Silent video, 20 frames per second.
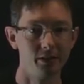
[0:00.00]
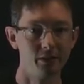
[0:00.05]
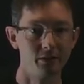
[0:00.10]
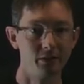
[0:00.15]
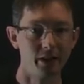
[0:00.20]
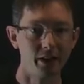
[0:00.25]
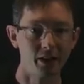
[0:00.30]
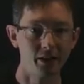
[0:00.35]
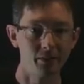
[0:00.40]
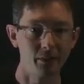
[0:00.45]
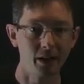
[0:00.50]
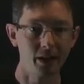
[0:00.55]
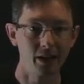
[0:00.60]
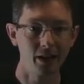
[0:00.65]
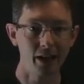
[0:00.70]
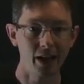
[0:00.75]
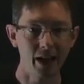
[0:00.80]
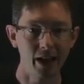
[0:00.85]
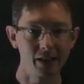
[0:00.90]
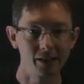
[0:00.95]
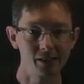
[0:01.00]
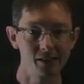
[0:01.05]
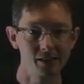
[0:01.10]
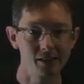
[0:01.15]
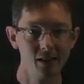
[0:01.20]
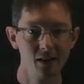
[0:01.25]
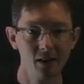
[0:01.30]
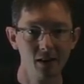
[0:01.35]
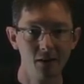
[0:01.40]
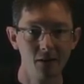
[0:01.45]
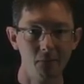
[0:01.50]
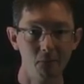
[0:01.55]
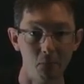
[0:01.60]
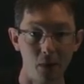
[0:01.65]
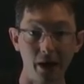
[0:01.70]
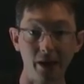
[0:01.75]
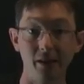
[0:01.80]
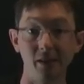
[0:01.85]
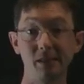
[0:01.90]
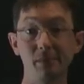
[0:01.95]
divided by s
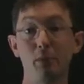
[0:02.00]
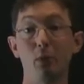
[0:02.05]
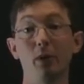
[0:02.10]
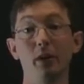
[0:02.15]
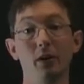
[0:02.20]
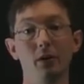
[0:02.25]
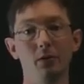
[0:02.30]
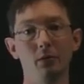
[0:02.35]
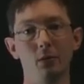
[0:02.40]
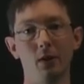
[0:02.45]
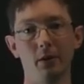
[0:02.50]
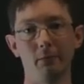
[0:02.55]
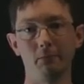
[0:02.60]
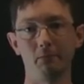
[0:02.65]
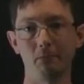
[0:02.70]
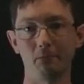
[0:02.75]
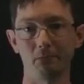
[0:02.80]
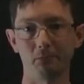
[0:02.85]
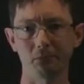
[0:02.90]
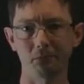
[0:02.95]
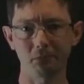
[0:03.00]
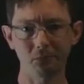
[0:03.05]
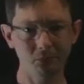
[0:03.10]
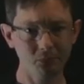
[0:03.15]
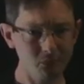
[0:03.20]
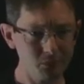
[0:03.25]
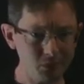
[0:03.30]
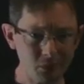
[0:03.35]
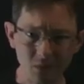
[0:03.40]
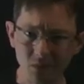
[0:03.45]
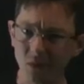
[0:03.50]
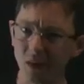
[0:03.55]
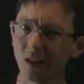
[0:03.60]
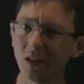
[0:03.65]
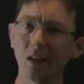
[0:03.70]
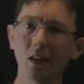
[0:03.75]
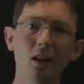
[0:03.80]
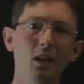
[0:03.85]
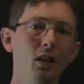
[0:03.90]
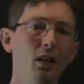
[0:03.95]
minus 0.01.
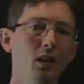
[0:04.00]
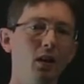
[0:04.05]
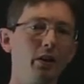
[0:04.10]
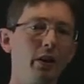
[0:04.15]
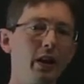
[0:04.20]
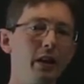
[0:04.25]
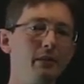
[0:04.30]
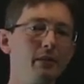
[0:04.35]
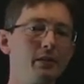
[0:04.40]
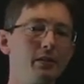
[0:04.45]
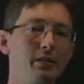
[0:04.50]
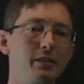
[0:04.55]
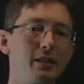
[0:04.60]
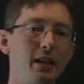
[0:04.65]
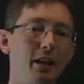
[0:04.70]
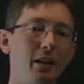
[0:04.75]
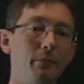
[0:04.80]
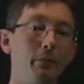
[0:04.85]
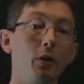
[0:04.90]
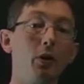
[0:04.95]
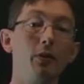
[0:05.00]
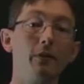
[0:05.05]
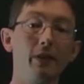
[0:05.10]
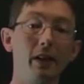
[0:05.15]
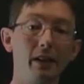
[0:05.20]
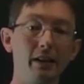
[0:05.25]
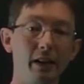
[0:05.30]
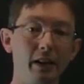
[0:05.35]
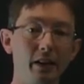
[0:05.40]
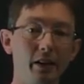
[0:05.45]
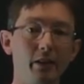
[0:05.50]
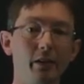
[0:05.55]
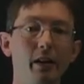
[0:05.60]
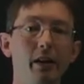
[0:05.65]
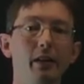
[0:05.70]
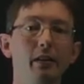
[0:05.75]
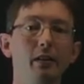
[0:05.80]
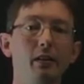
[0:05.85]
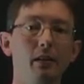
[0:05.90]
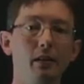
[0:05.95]
Okay, so it's not a perfect
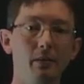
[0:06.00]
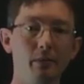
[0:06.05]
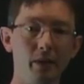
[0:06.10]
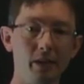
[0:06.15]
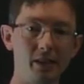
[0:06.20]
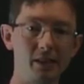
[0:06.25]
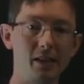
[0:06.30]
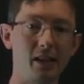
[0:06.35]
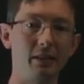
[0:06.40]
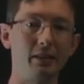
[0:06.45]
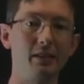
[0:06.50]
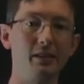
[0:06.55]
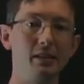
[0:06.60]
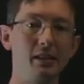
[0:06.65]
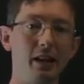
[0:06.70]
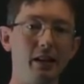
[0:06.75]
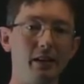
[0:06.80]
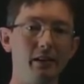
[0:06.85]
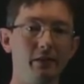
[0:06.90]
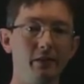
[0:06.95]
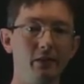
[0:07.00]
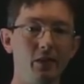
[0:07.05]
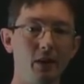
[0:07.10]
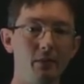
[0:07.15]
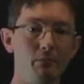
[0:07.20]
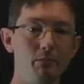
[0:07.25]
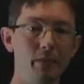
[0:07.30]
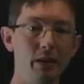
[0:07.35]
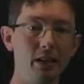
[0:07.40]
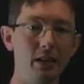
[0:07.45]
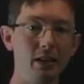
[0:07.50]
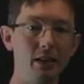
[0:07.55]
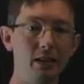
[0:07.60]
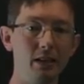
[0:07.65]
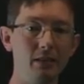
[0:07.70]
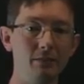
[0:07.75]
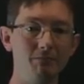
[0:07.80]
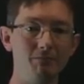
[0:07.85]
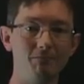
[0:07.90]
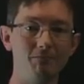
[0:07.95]
integrator, but it's got these kind of a big
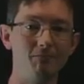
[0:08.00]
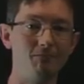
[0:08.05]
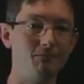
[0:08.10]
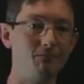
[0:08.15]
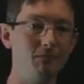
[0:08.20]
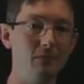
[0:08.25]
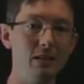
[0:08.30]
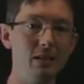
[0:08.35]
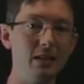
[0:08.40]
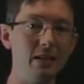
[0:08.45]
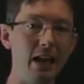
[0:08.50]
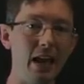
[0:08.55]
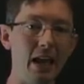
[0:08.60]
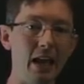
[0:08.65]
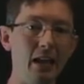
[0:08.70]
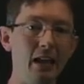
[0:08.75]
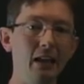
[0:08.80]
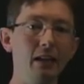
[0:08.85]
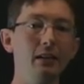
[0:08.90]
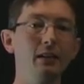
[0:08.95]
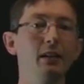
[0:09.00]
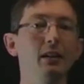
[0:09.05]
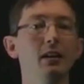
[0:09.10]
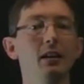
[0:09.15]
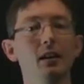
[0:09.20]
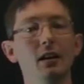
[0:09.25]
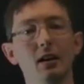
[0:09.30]
gain